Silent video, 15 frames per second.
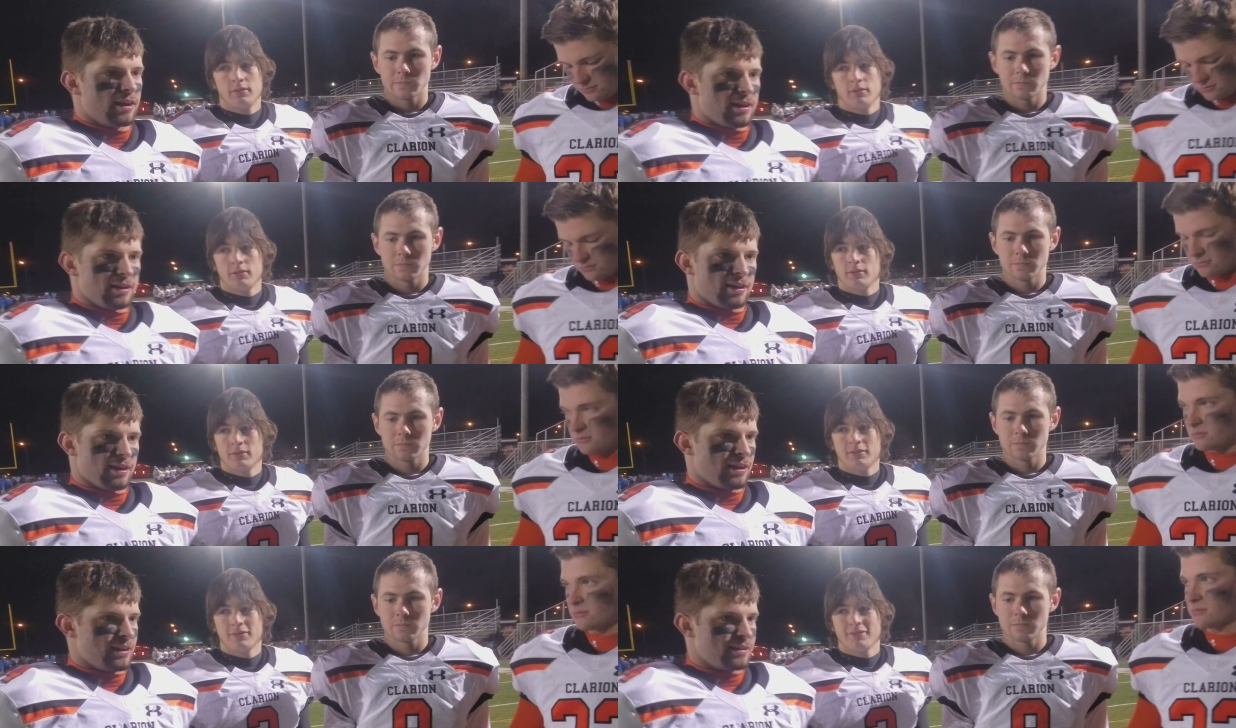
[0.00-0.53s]

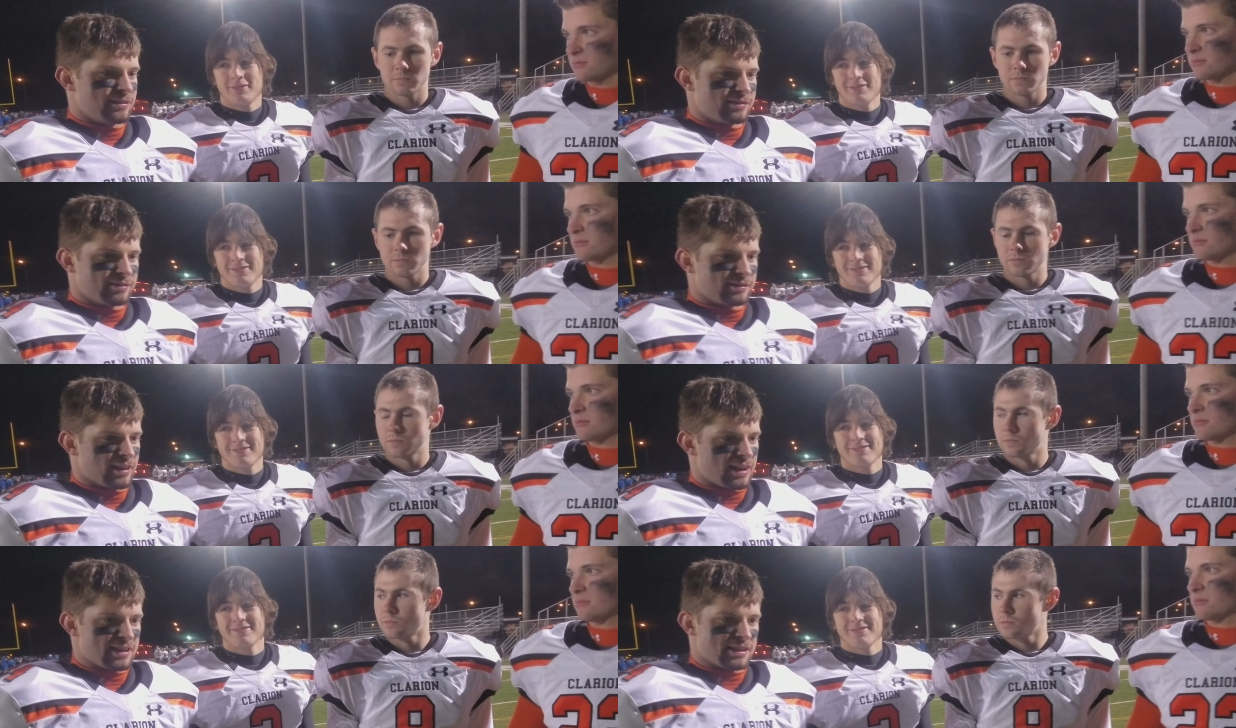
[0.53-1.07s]
Speaker 1: and
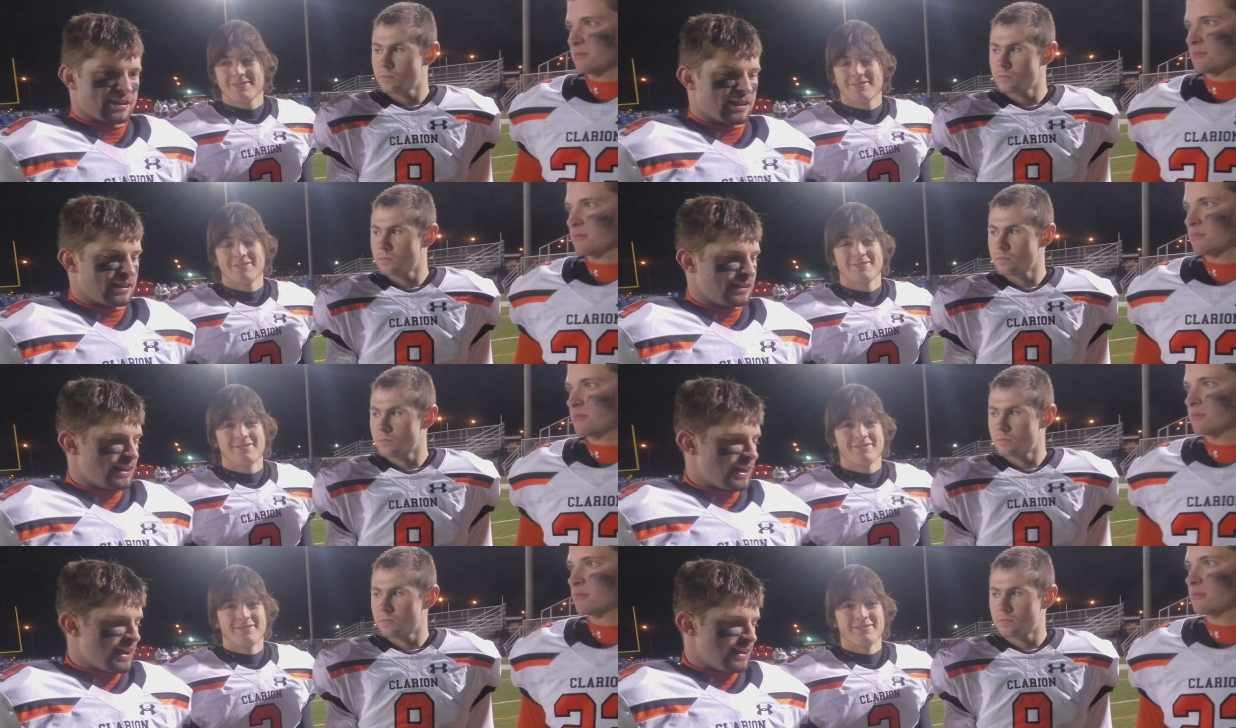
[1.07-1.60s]
uh, I just did
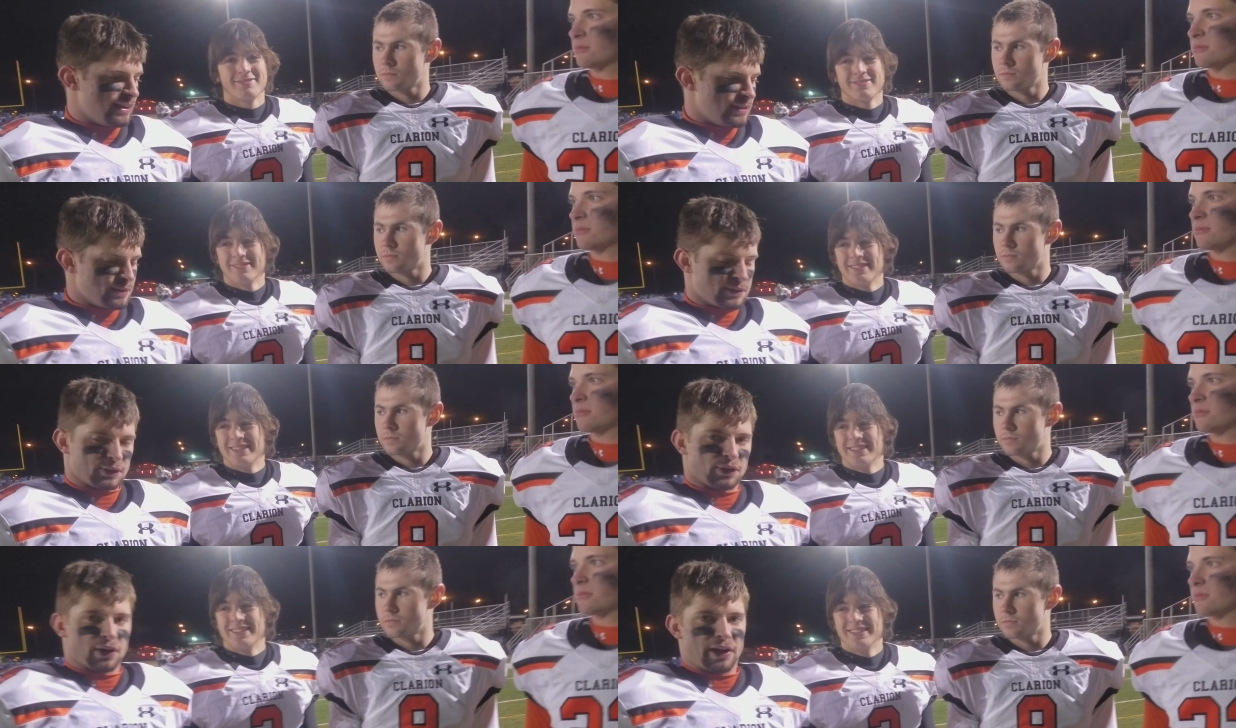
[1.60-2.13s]
that, and it
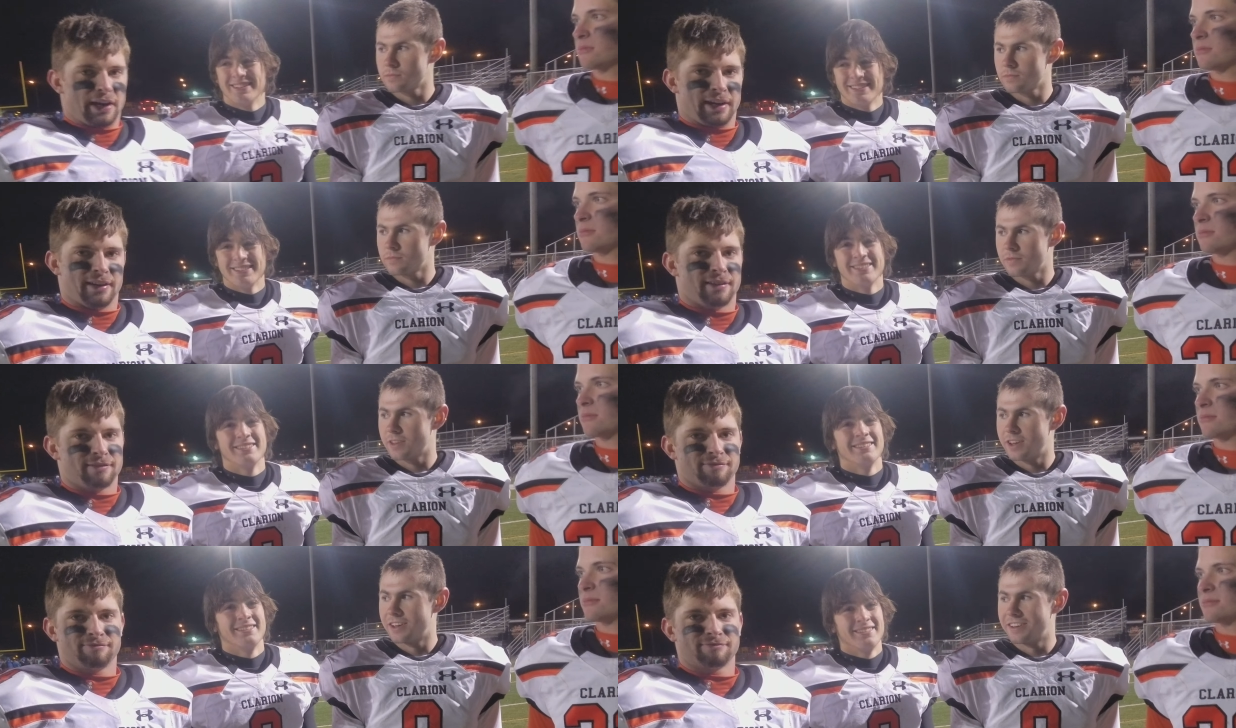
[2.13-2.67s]
was great.
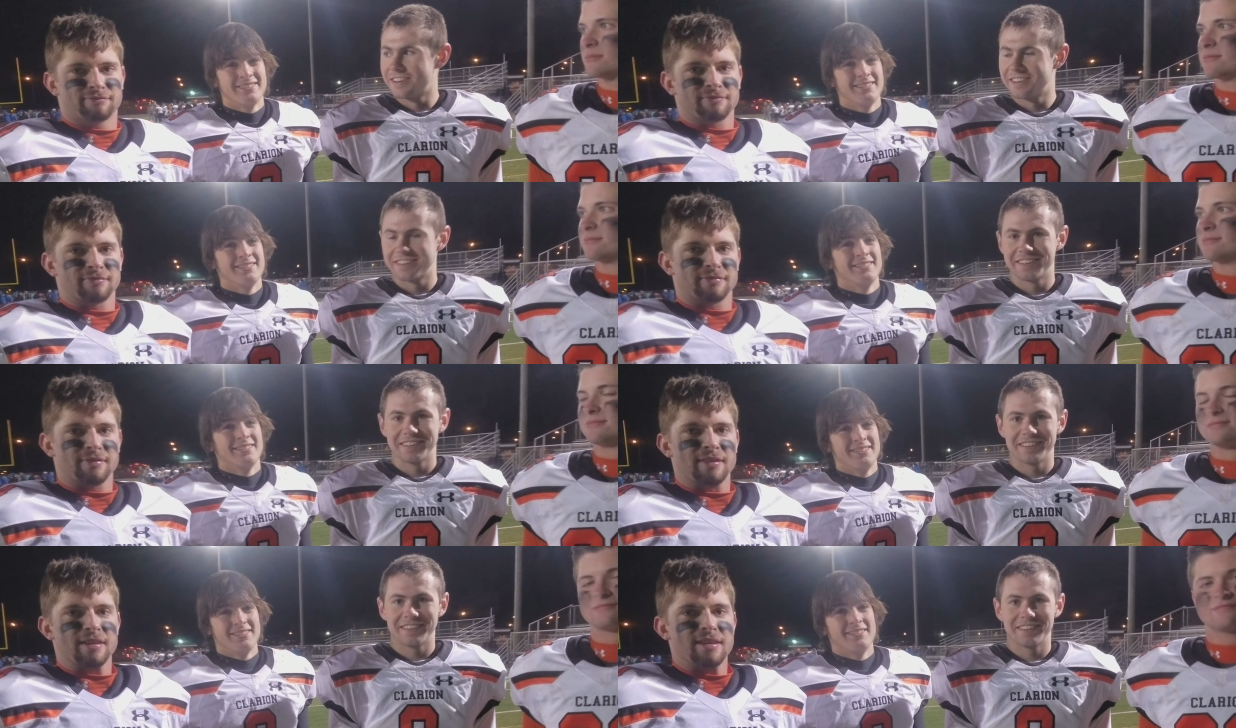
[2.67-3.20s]

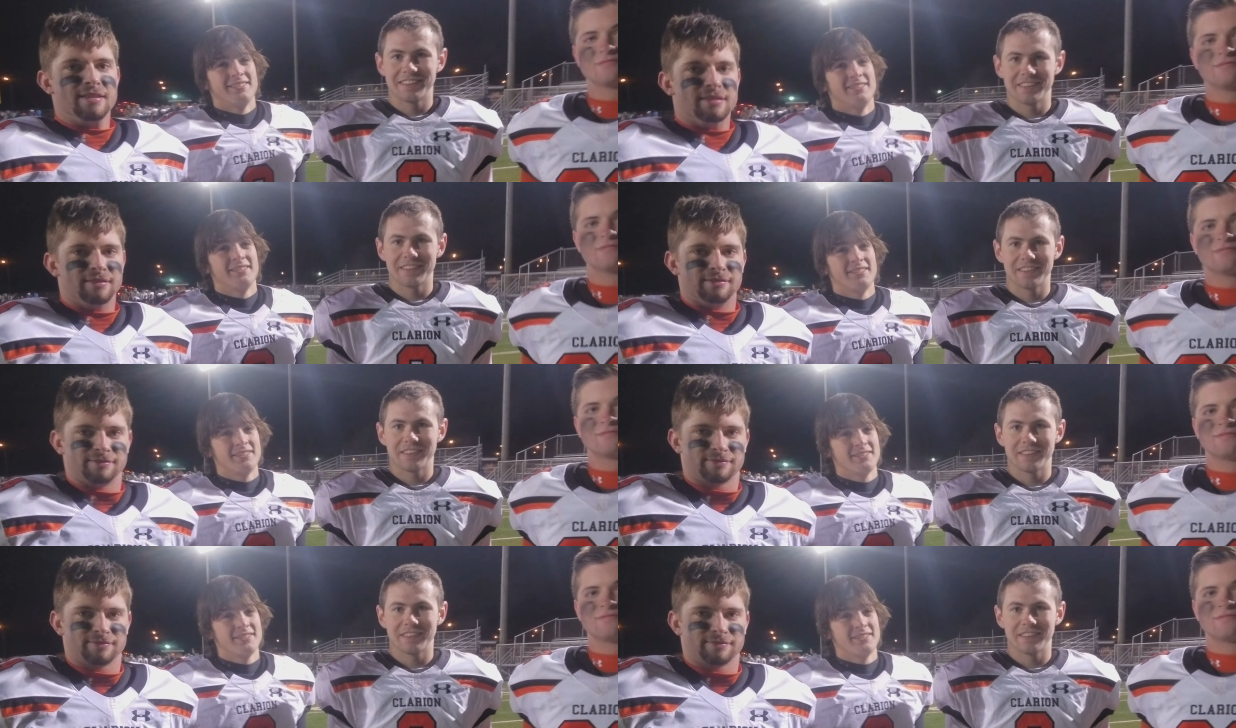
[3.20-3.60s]
what's